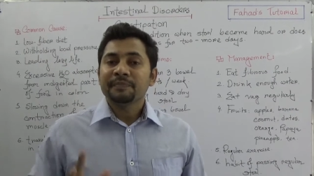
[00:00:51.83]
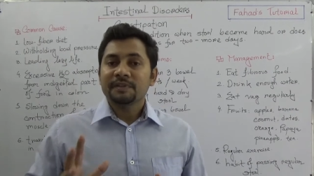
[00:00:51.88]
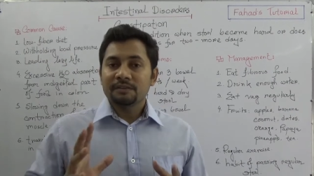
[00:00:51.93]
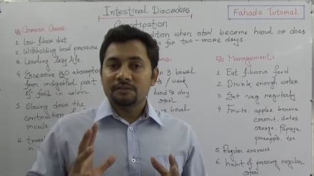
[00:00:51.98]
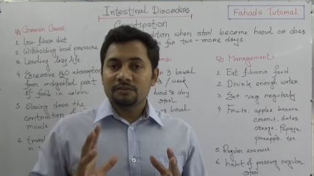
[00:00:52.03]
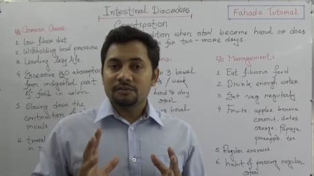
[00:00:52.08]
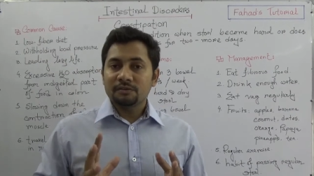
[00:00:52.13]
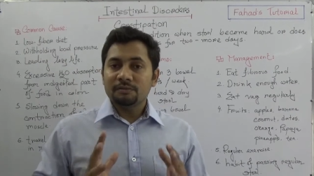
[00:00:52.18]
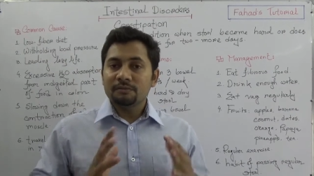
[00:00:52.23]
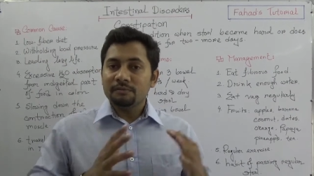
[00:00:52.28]

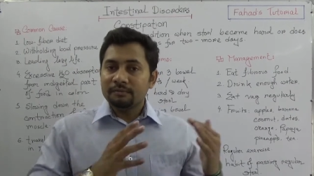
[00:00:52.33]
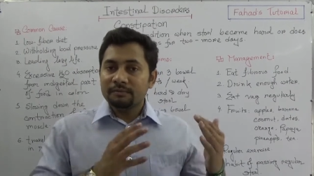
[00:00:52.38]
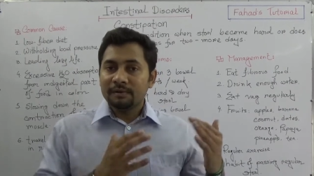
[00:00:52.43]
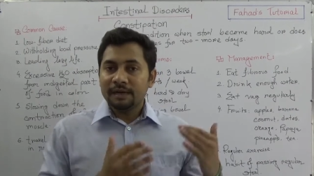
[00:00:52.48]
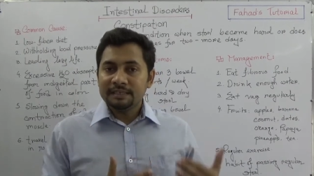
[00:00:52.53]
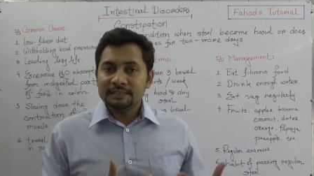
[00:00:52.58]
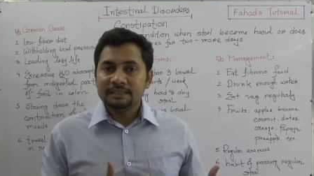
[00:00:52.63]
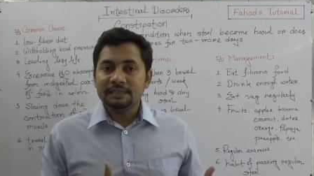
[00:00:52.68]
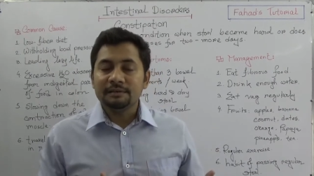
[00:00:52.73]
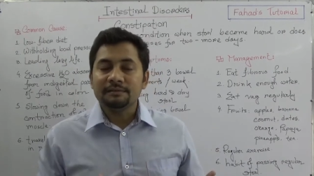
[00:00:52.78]
So
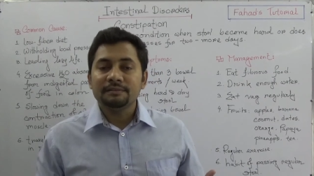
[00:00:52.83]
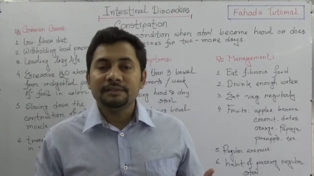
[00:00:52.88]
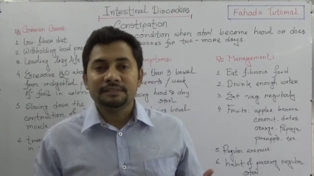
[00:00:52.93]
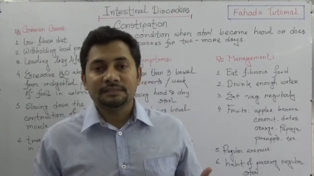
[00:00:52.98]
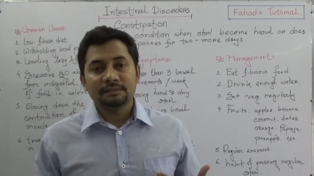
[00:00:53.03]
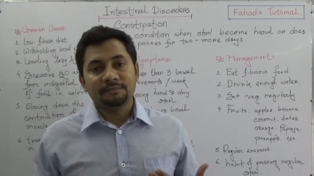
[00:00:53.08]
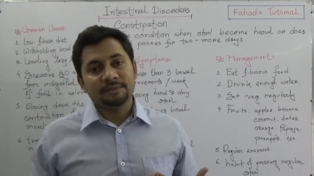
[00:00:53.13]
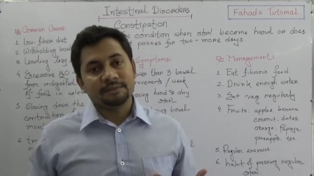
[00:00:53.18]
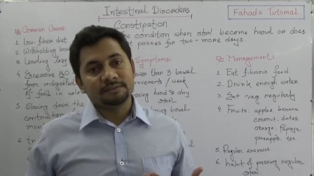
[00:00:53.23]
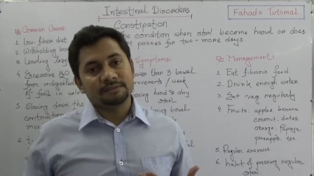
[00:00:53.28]
right now is
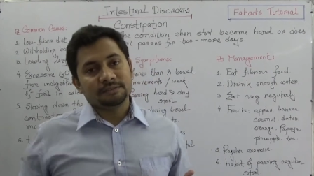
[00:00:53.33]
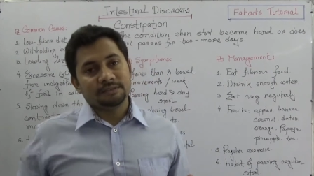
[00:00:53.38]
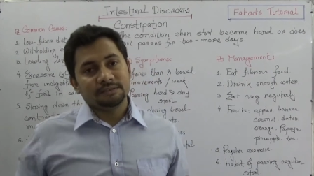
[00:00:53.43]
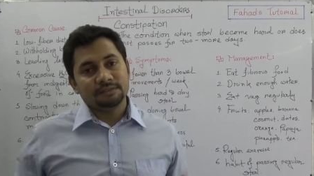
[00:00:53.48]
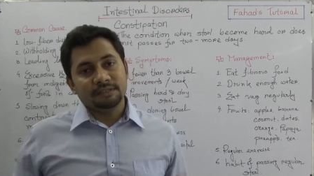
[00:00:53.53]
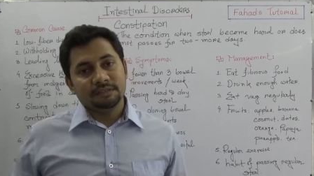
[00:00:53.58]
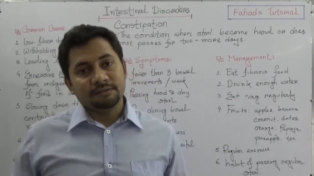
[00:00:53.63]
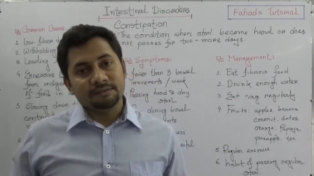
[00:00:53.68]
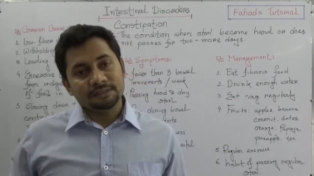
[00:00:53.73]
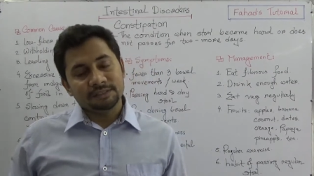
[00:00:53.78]
about
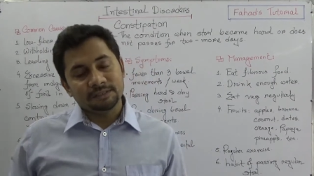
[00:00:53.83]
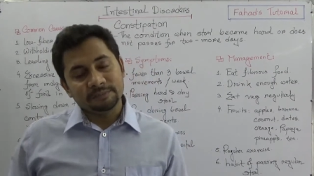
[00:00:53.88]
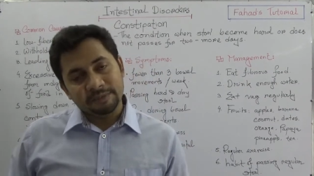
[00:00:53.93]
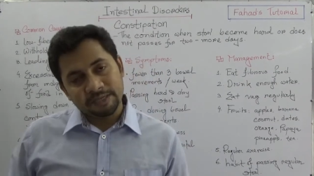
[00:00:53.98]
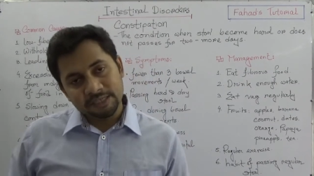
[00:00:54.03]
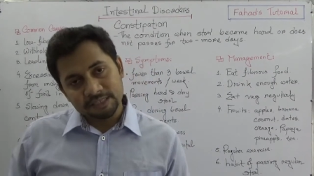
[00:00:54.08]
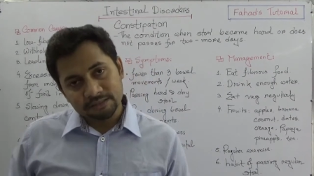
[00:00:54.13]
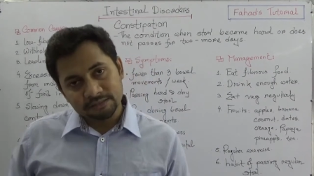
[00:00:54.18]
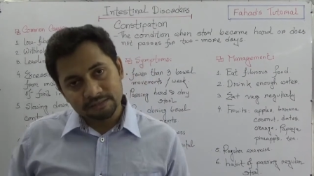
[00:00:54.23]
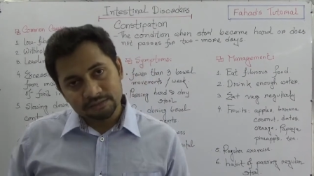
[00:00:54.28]
the
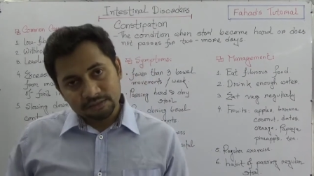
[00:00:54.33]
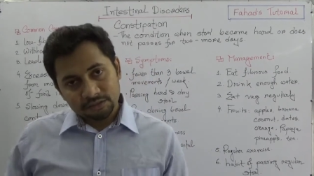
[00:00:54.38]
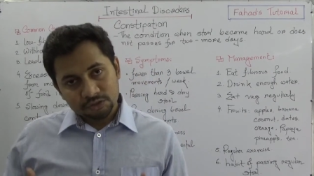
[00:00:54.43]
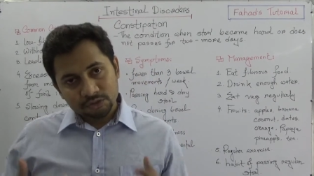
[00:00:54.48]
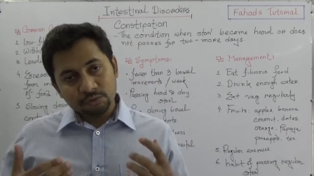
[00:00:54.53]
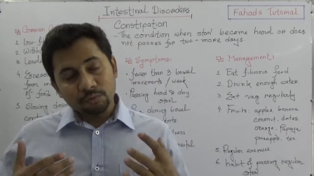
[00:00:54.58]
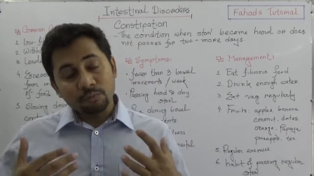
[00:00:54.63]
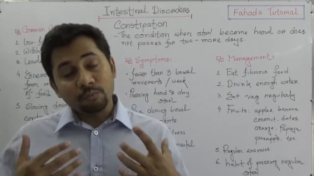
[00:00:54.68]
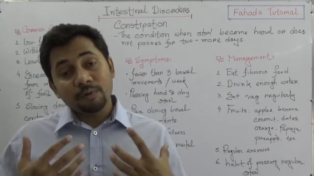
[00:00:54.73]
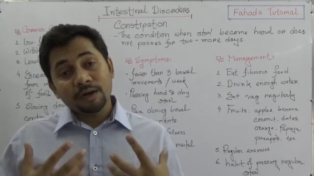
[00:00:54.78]
constipation.
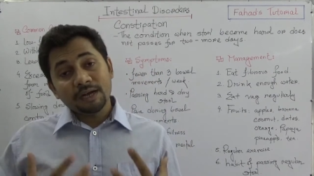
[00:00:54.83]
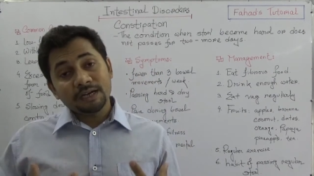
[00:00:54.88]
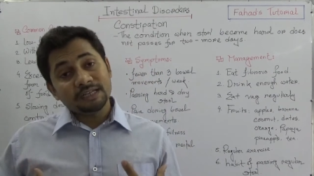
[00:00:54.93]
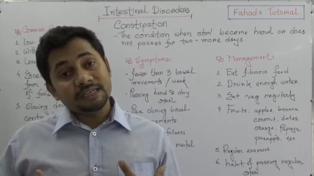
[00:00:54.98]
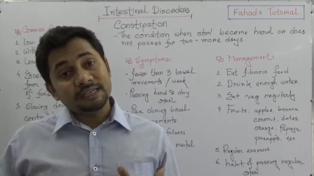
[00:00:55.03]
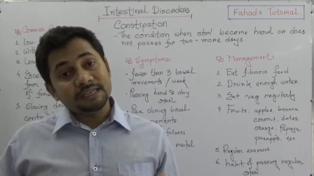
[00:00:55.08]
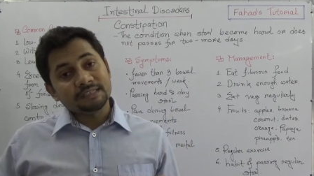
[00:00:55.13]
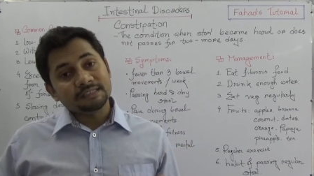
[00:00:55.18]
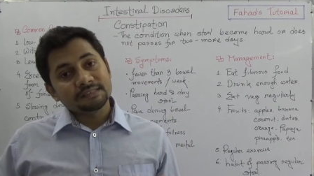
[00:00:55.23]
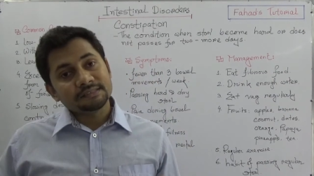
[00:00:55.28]
So
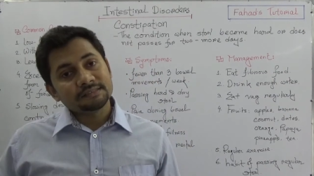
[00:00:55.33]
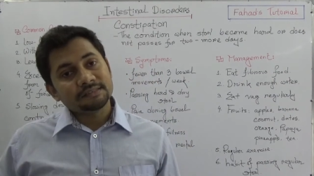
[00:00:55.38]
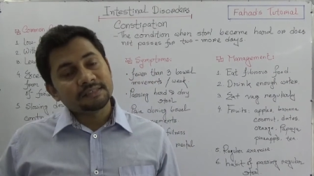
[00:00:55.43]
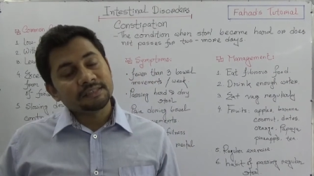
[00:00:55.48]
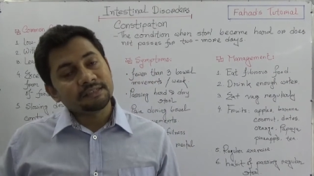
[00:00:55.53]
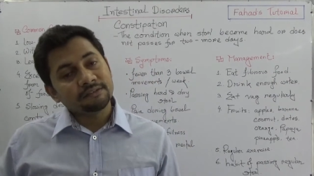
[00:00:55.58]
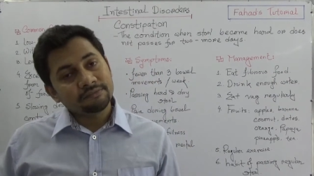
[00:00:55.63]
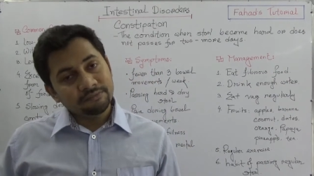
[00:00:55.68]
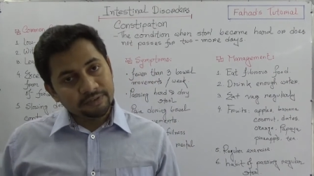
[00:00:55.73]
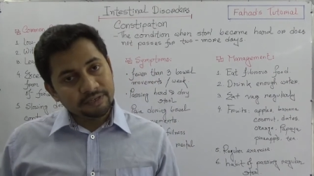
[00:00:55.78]
what is the
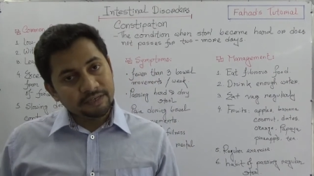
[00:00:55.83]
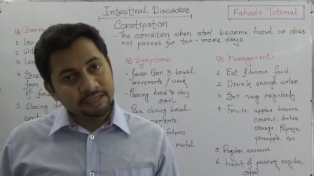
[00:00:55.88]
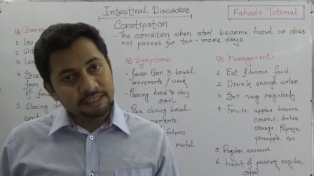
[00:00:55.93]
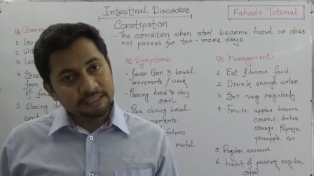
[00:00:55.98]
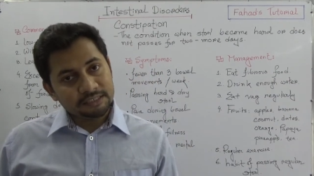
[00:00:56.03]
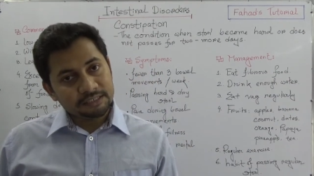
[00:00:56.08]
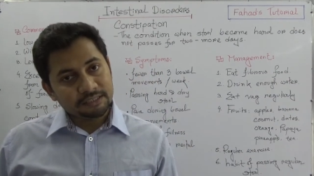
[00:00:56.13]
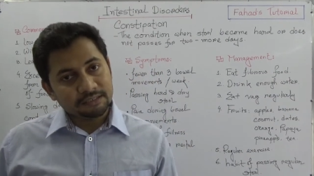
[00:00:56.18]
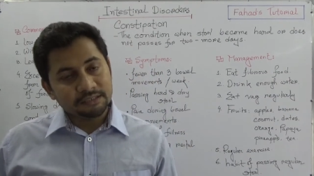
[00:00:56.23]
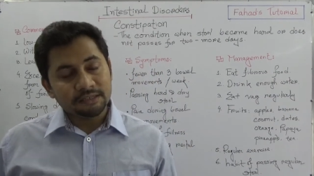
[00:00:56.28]

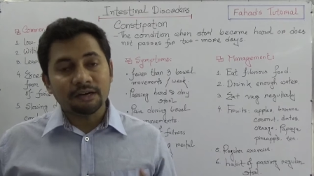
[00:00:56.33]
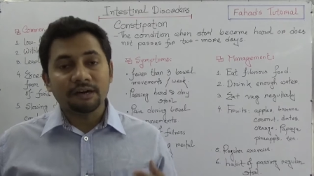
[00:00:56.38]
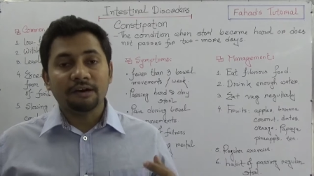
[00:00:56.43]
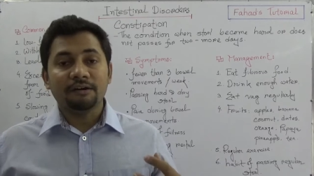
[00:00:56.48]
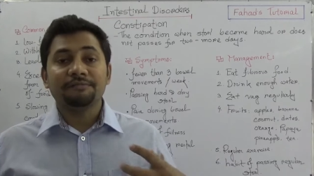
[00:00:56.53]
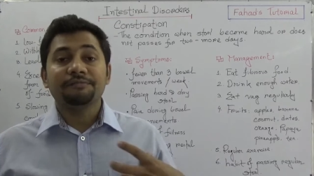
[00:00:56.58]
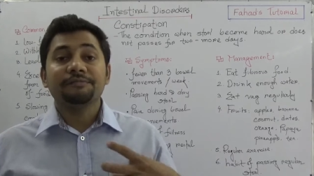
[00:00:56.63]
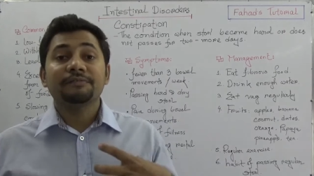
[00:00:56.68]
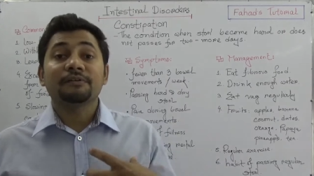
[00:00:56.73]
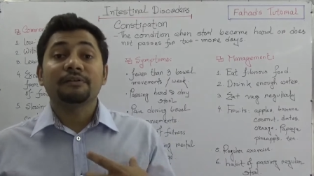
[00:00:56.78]
definition
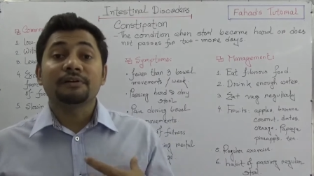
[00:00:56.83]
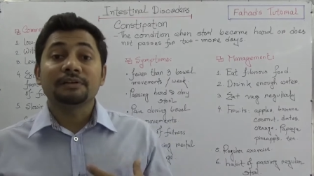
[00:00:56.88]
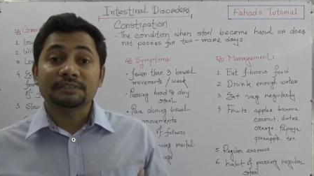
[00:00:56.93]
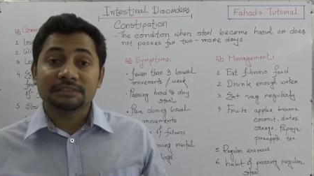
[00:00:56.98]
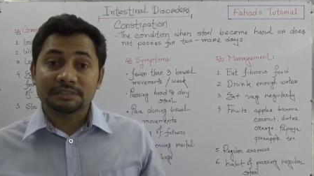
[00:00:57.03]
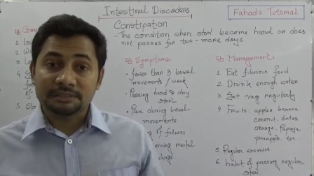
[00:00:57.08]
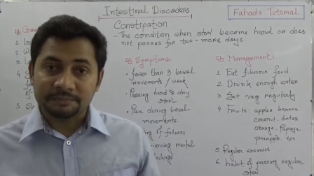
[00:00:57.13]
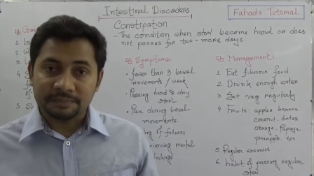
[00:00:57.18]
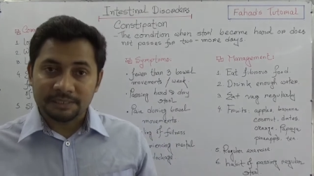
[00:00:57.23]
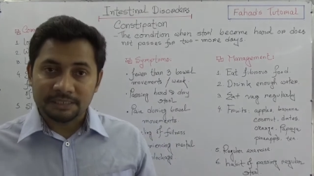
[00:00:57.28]
of
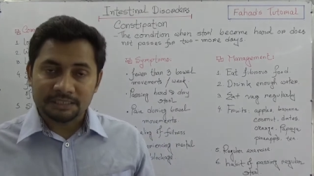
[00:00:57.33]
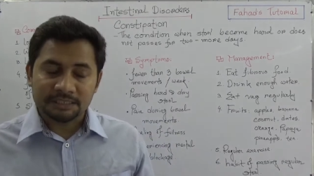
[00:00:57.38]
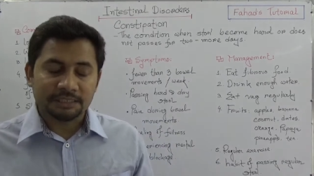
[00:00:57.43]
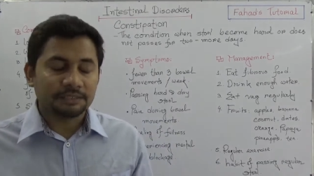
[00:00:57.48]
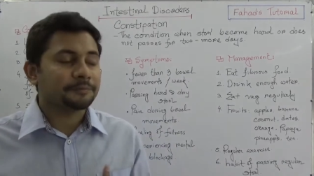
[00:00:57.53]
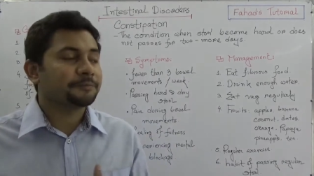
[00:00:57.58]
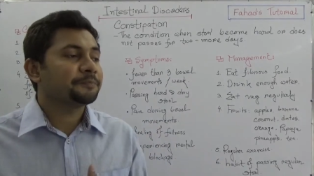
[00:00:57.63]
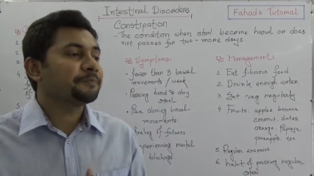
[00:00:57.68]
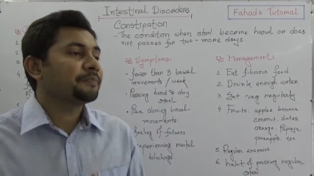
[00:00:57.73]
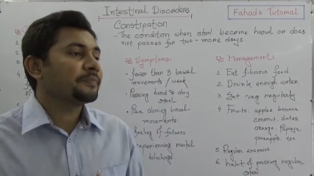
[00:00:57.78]

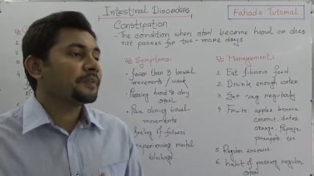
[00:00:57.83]
constipation?